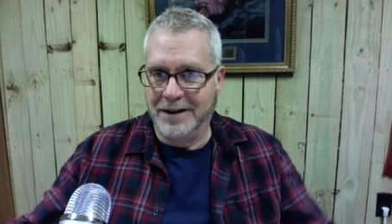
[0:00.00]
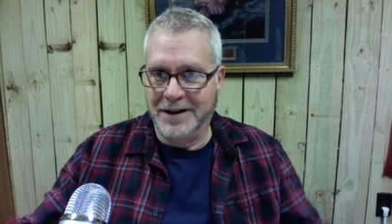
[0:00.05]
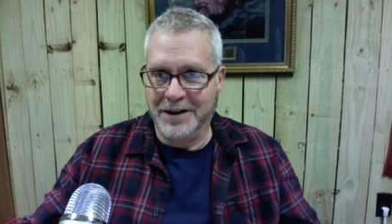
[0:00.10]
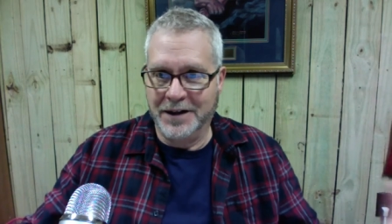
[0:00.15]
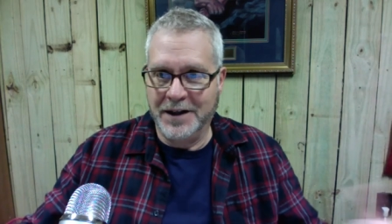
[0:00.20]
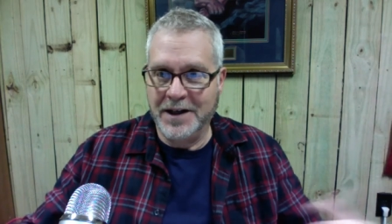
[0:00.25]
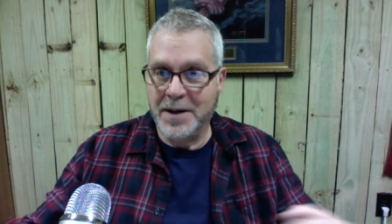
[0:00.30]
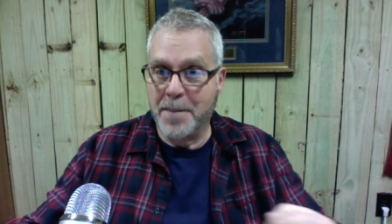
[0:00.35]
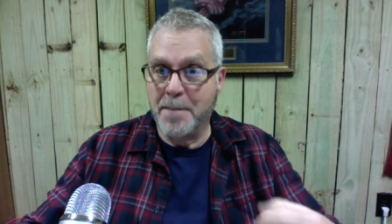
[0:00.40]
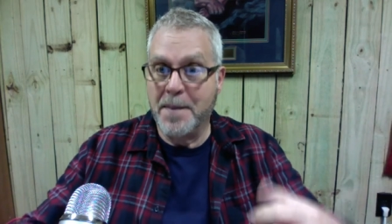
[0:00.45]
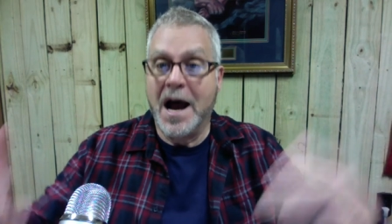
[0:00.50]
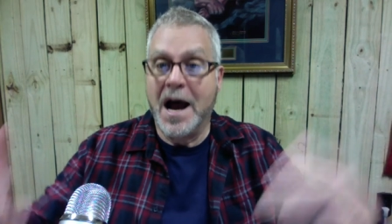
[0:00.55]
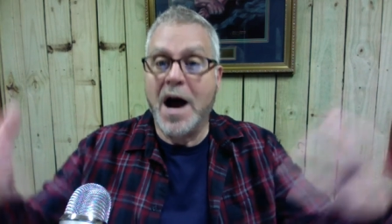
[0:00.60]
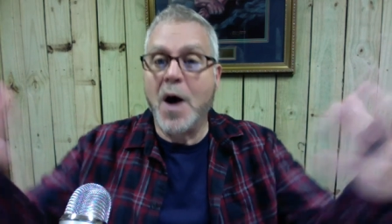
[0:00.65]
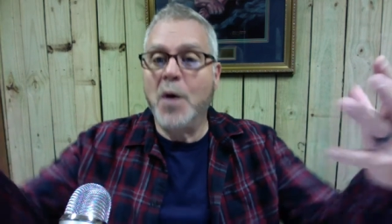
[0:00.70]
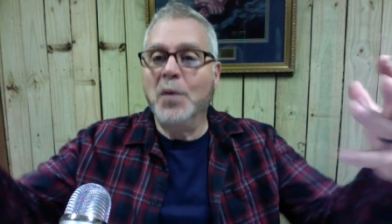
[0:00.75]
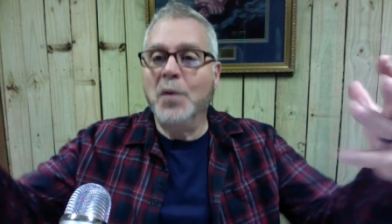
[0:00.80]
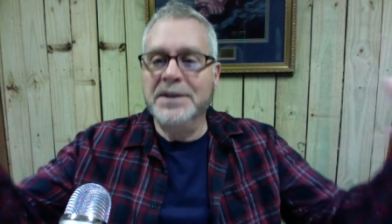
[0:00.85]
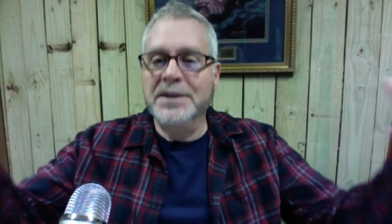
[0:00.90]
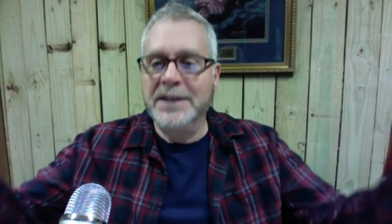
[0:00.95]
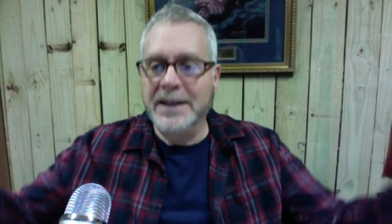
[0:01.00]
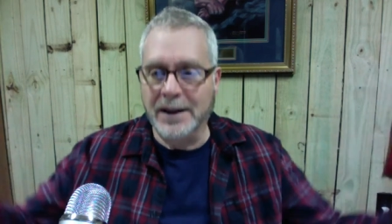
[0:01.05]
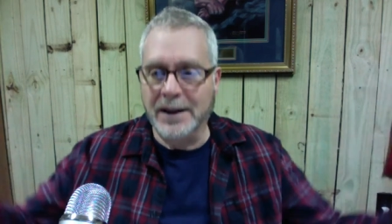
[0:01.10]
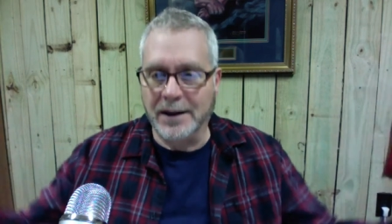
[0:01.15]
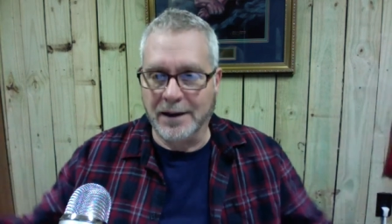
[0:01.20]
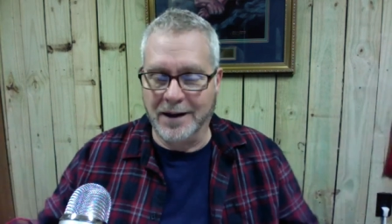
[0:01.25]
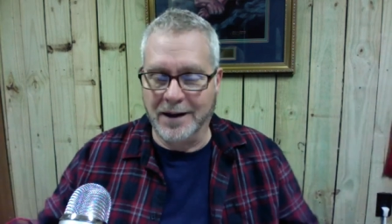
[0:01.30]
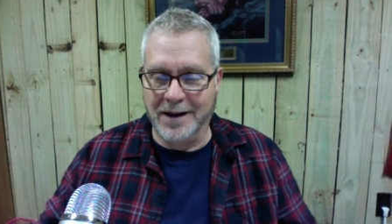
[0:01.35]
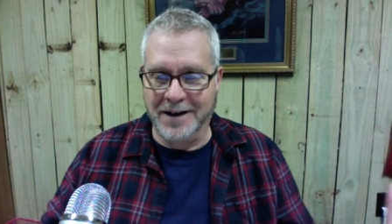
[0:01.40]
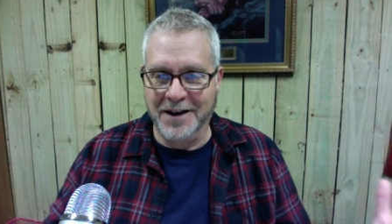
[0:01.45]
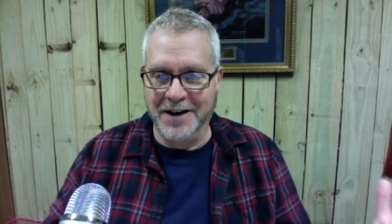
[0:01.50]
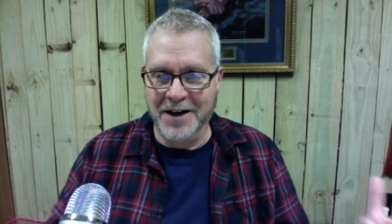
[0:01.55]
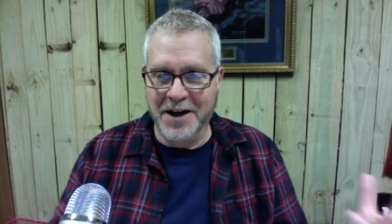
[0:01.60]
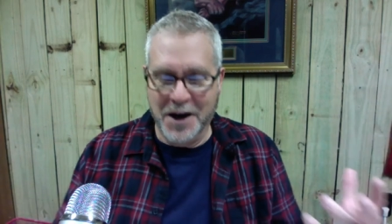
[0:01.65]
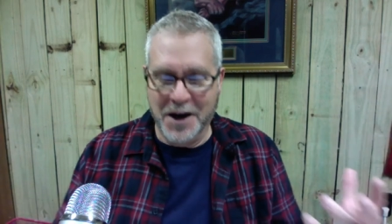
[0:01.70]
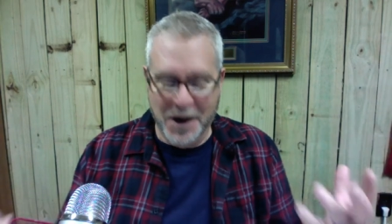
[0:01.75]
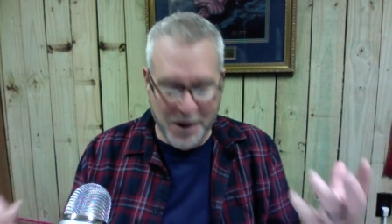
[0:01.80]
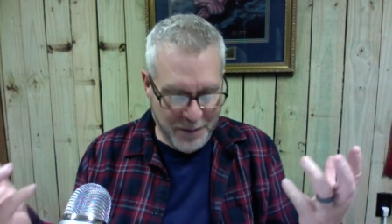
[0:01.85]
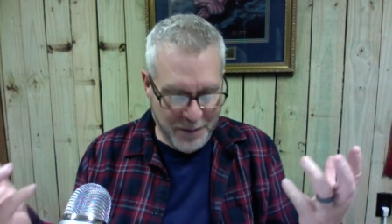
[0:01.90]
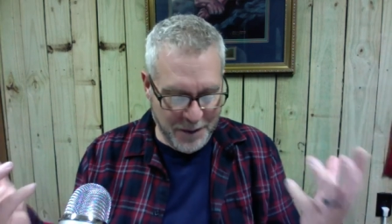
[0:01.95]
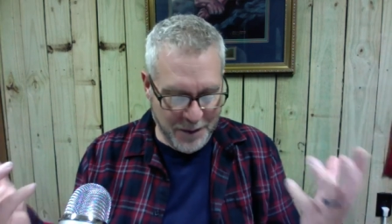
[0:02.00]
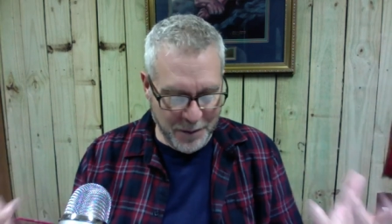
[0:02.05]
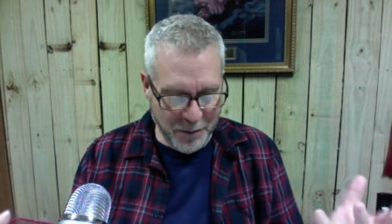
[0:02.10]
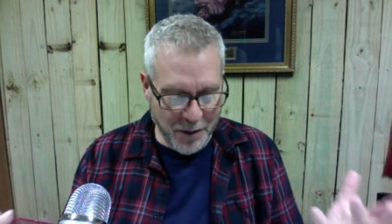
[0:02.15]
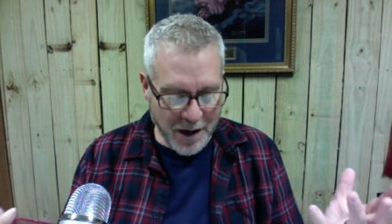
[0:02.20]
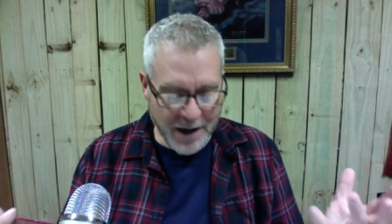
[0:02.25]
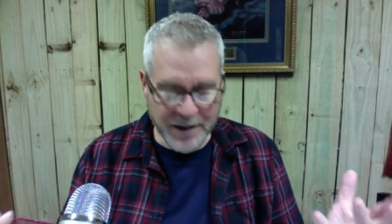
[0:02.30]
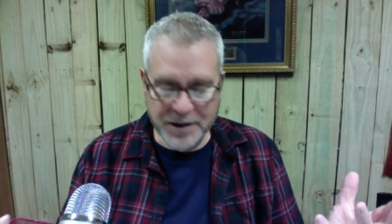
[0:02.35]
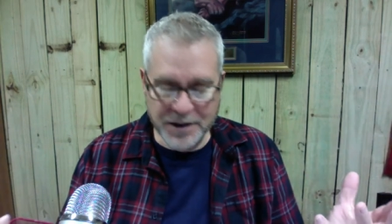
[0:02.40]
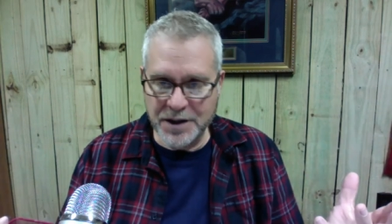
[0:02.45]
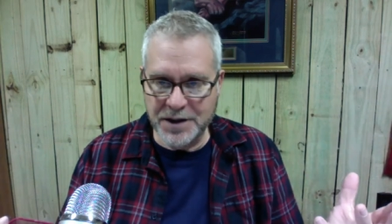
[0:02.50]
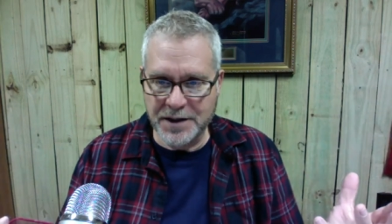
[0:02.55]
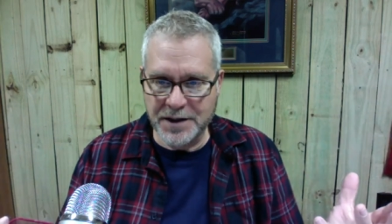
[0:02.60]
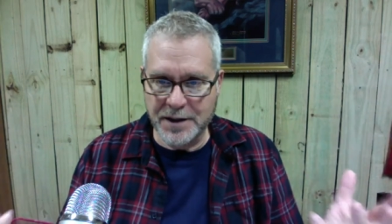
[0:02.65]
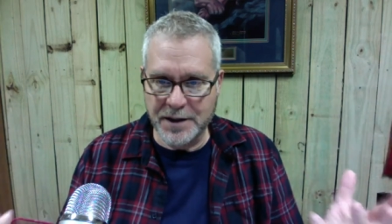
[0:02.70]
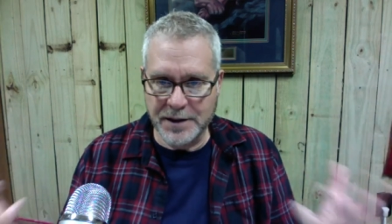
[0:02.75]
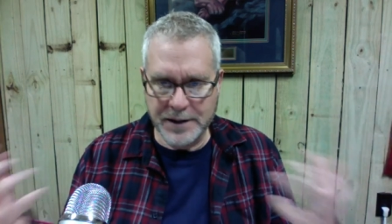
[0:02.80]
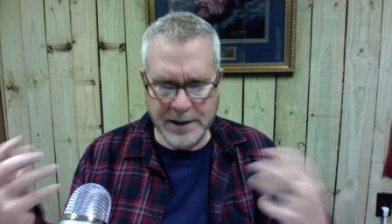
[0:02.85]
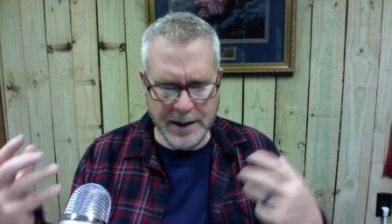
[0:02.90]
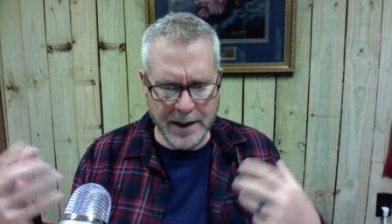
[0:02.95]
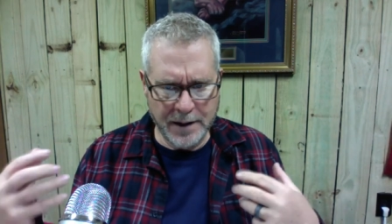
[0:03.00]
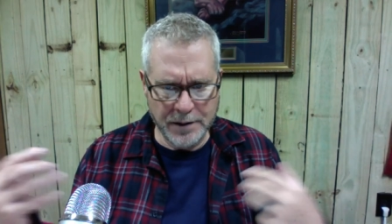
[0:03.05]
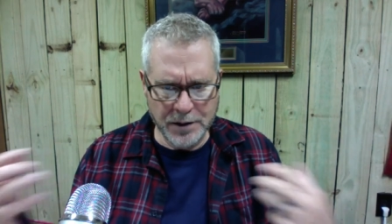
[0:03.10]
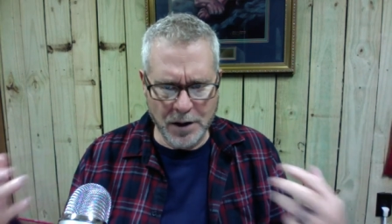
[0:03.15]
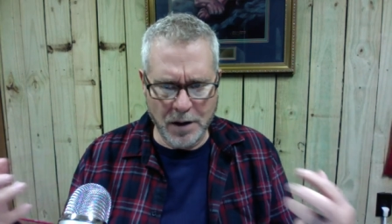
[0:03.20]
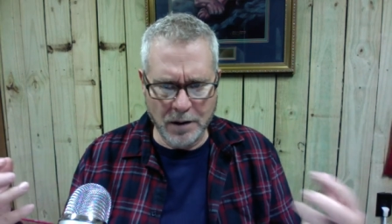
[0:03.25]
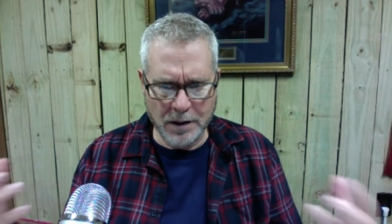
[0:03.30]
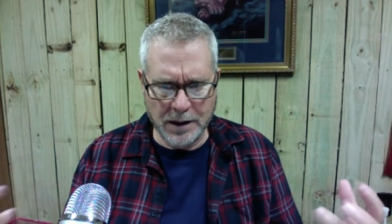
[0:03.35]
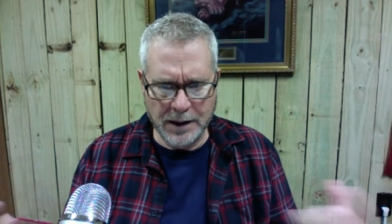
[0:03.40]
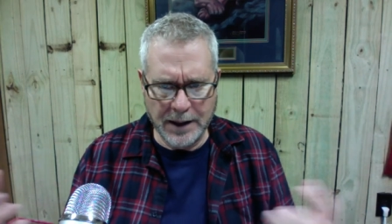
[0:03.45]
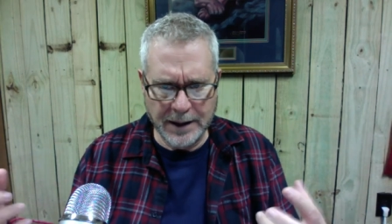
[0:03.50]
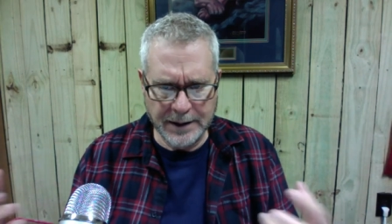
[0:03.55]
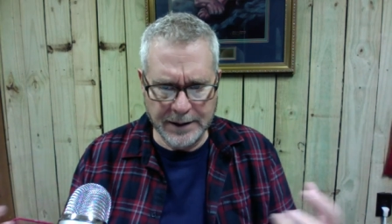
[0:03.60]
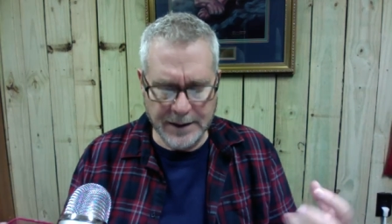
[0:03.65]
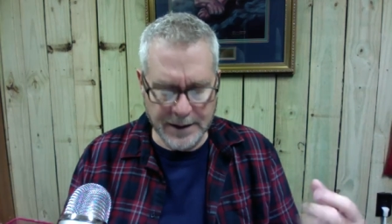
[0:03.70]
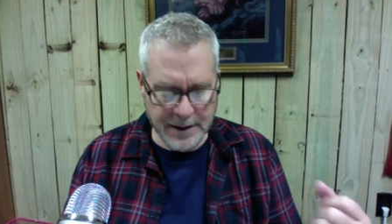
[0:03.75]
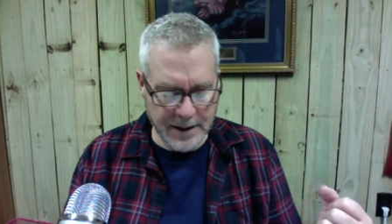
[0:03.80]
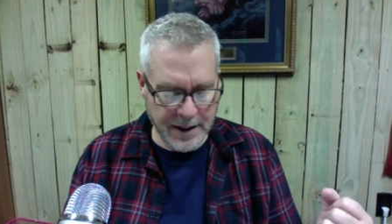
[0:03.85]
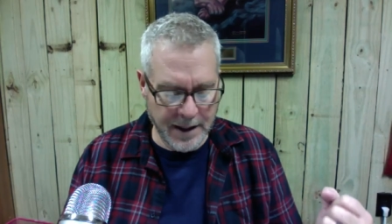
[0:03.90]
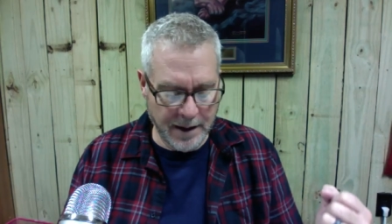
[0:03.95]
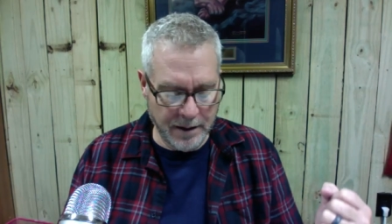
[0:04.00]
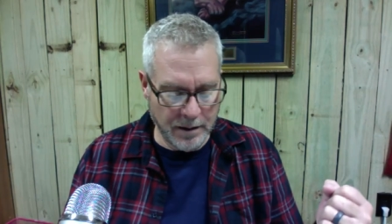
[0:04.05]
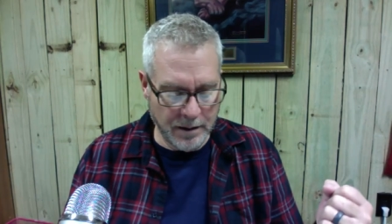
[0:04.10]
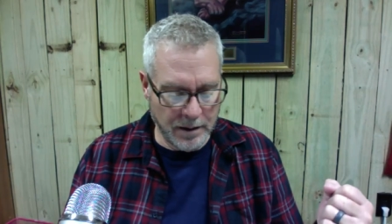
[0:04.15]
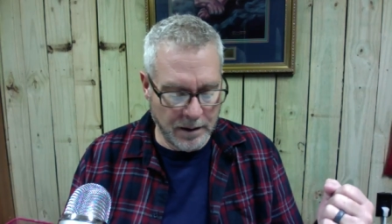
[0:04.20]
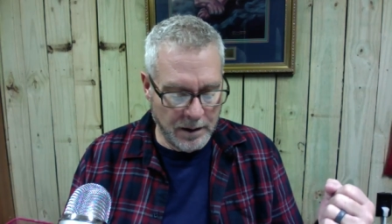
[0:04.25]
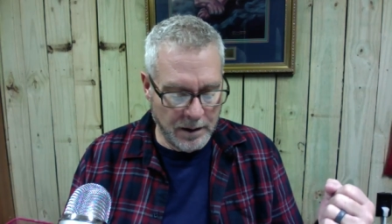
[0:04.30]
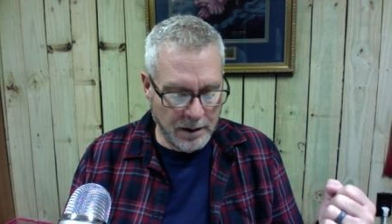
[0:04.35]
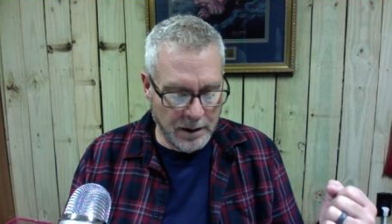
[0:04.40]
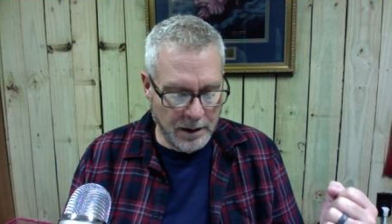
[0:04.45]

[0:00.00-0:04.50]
the abounding of unrighteousness. See how it's all connected together?